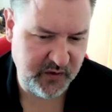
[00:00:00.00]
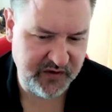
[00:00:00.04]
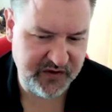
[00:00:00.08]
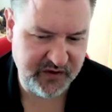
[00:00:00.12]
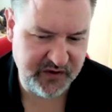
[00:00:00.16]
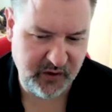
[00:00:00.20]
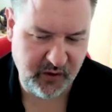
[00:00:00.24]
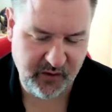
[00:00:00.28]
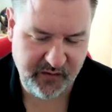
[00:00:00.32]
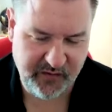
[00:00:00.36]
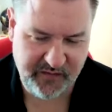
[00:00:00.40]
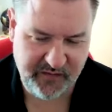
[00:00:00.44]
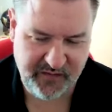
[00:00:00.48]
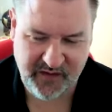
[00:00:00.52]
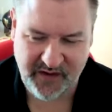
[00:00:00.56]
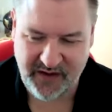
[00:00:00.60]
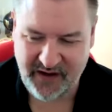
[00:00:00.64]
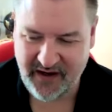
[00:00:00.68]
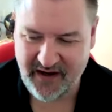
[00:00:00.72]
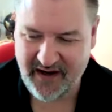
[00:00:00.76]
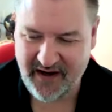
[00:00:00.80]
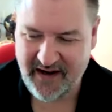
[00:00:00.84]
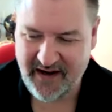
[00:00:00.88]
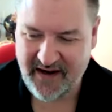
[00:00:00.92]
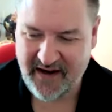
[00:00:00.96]
will sort of
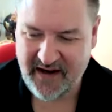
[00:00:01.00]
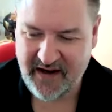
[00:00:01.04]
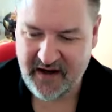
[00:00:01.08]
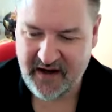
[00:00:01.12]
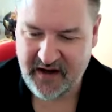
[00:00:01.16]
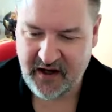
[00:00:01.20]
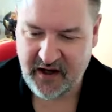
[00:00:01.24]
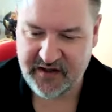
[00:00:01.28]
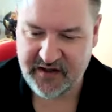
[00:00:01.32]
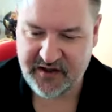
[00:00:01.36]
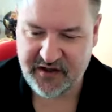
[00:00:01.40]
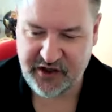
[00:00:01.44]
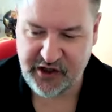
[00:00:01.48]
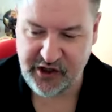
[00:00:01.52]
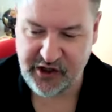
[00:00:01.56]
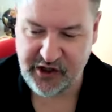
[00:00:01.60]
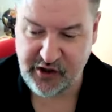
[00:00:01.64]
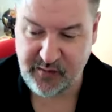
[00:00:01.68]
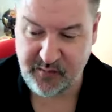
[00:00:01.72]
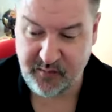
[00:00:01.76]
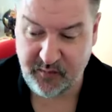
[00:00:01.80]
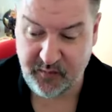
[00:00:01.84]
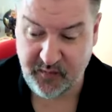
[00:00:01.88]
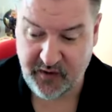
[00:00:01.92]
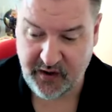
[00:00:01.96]

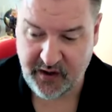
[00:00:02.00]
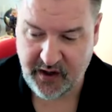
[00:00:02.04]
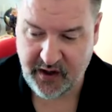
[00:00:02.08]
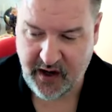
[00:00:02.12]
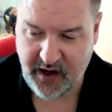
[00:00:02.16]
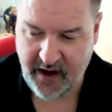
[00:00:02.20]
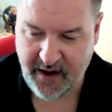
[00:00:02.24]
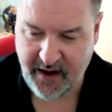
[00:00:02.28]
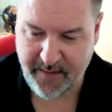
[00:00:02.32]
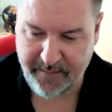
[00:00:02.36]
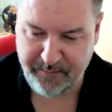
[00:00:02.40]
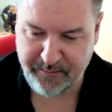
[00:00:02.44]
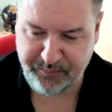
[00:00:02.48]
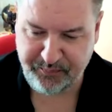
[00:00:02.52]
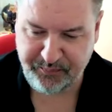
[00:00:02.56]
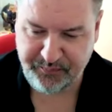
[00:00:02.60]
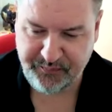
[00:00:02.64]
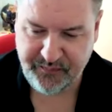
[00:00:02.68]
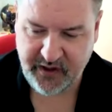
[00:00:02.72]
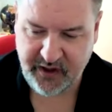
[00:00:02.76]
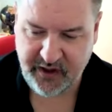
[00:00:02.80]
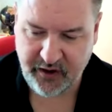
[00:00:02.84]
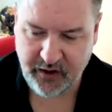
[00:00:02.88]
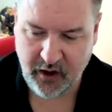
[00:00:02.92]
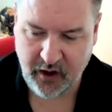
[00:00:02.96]
assume that um,
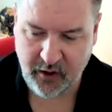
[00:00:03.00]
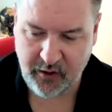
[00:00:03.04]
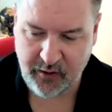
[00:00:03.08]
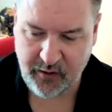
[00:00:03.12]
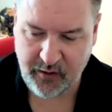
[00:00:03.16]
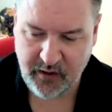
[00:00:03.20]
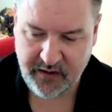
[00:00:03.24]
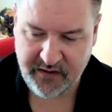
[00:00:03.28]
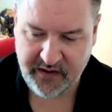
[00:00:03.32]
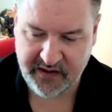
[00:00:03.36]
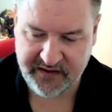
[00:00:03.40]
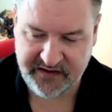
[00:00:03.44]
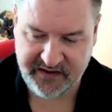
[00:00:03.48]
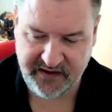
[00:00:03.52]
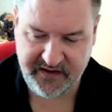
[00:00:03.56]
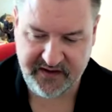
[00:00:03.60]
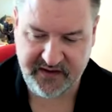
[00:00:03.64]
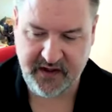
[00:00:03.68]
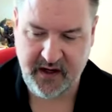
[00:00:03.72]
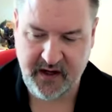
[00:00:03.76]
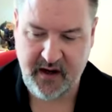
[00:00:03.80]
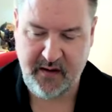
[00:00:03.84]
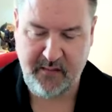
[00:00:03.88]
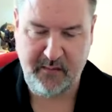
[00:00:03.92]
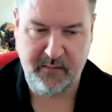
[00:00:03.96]
you know this
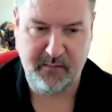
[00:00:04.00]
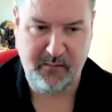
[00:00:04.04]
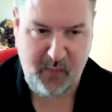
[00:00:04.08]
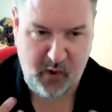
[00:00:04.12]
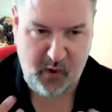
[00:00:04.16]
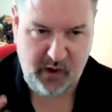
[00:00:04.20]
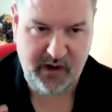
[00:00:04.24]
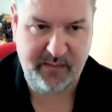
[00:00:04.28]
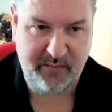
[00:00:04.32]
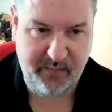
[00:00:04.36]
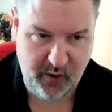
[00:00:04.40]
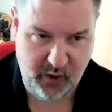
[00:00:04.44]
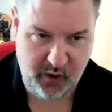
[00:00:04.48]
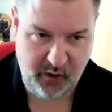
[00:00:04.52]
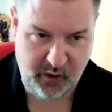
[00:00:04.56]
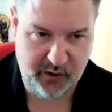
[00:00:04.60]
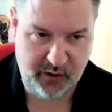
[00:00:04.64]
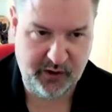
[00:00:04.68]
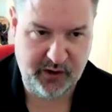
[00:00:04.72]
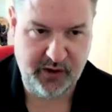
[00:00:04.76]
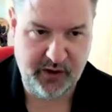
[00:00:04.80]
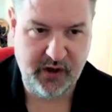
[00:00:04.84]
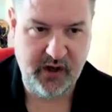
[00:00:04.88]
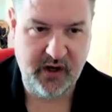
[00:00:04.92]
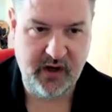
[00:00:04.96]
is my
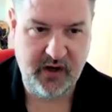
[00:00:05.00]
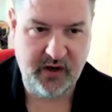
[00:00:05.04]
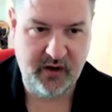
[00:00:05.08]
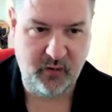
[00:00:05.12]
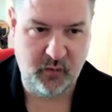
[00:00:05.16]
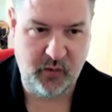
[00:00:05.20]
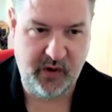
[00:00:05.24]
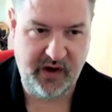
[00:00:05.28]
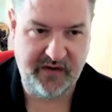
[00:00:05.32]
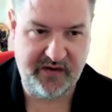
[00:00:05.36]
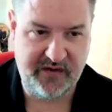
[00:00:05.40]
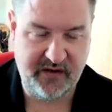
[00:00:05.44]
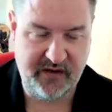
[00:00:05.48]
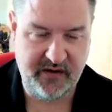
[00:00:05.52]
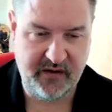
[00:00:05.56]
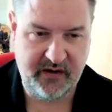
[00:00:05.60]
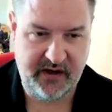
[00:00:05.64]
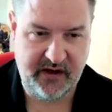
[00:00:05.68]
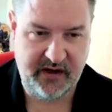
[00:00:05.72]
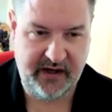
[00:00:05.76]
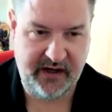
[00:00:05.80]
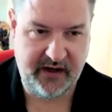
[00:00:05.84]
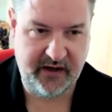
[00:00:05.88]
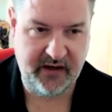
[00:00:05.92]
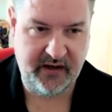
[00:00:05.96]
book with
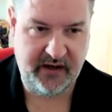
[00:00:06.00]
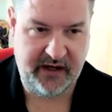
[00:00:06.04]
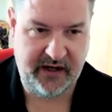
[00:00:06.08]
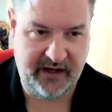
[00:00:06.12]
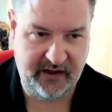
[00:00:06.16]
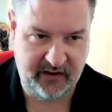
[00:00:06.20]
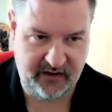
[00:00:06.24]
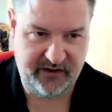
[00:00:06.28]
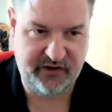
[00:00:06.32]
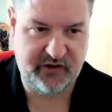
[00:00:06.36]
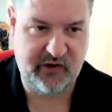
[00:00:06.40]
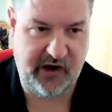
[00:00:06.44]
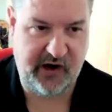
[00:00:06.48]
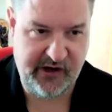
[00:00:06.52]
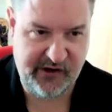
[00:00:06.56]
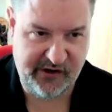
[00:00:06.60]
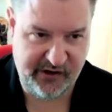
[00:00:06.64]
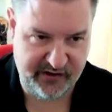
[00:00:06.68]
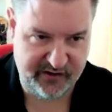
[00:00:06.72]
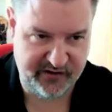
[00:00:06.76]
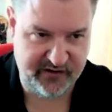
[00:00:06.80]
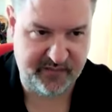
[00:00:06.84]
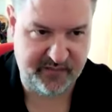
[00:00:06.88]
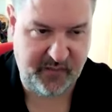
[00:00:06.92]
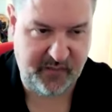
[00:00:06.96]

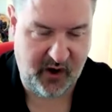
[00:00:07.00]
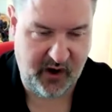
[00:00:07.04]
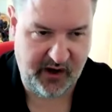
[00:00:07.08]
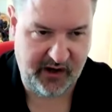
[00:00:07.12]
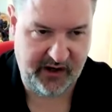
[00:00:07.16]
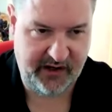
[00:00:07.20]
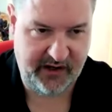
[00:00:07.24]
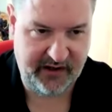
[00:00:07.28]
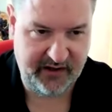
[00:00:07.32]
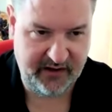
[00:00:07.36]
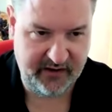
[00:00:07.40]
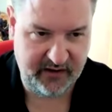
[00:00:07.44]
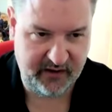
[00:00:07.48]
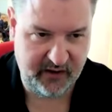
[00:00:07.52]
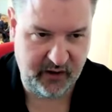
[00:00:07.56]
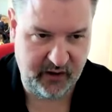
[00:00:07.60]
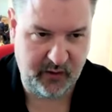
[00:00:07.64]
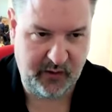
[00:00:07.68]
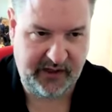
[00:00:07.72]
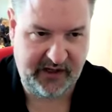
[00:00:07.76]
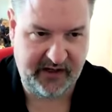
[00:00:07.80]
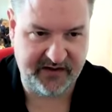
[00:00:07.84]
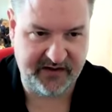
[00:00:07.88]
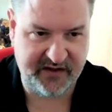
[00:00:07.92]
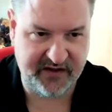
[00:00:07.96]
illustrations by
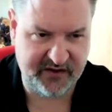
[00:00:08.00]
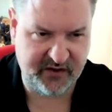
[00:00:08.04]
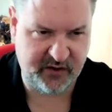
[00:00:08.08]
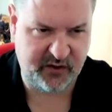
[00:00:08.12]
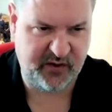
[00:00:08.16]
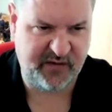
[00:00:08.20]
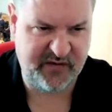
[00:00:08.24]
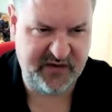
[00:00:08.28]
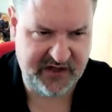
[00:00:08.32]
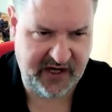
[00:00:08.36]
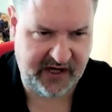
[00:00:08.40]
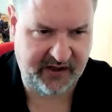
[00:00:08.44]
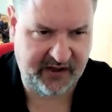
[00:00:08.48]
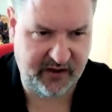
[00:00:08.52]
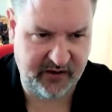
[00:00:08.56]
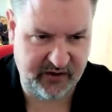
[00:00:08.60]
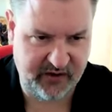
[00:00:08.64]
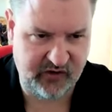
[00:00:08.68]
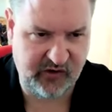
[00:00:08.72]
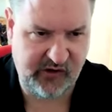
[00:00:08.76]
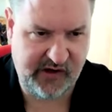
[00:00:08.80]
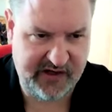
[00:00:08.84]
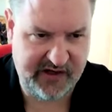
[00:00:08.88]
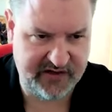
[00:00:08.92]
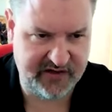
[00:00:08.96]
Louis as a sort of
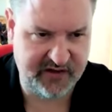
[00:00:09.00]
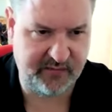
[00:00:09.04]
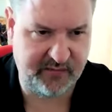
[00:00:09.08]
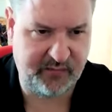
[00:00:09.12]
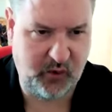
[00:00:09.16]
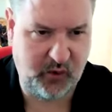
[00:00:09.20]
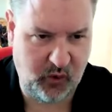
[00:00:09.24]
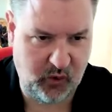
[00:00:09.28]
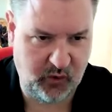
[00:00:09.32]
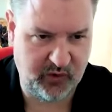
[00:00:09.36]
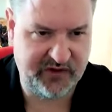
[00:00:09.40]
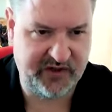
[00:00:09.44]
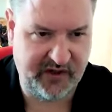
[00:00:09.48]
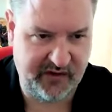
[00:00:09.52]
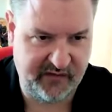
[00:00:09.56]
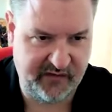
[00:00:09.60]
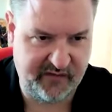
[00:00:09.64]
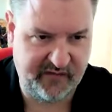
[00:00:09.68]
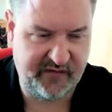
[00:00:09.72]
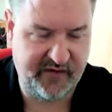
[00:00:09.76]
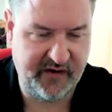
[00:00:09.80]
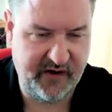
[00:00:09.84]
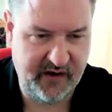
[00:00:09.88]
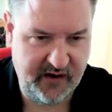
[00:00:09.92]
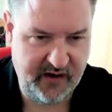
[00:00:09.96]
secondary
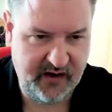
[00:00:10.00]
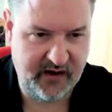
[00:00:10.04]
supportive